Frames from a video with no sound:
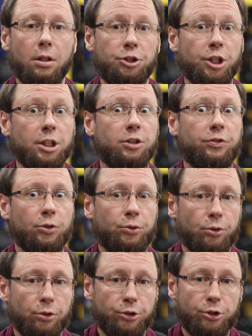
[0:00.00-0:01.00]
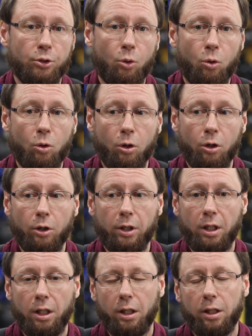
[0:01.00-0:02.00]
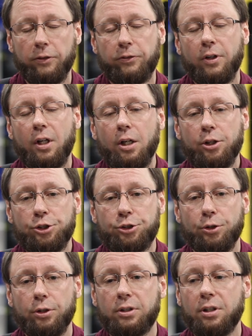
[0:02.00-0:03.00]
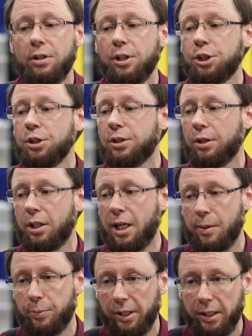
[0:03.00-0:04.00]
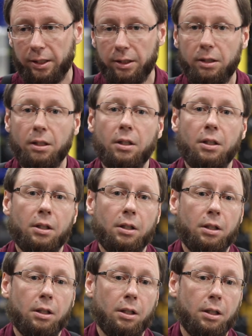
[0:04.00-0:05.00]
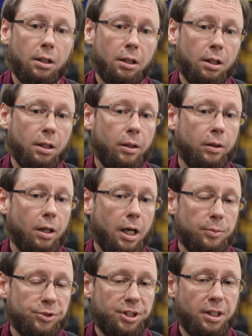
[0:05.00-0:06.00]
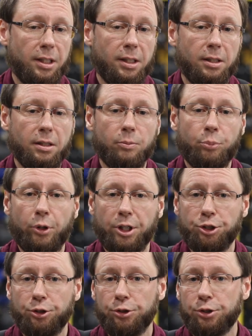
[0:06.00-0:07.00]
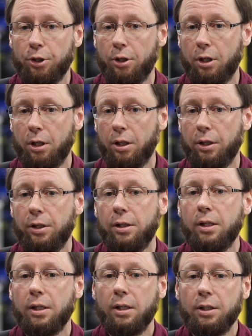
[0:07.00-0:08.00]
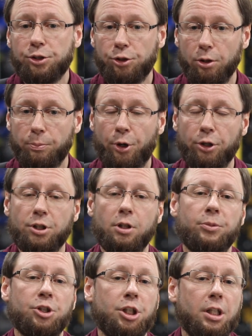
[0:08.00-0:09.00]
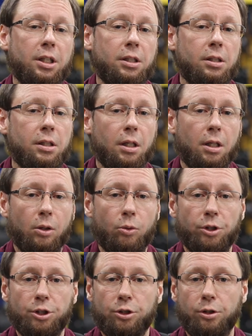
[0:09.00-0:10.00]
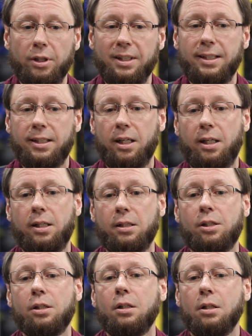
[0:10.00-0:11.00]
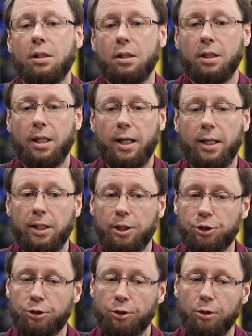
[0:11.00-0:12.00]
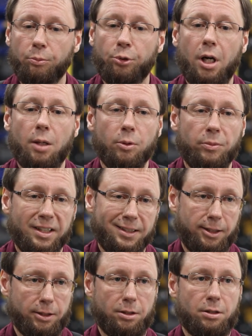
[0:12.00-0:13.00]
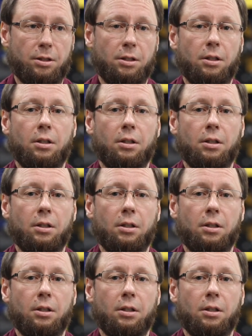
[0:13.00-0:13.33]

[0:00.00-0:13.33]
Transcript: change filters, or if certain conditions are happening, I'm seeing pressures on certain parts of the machine which could indicate that a certain problem exists.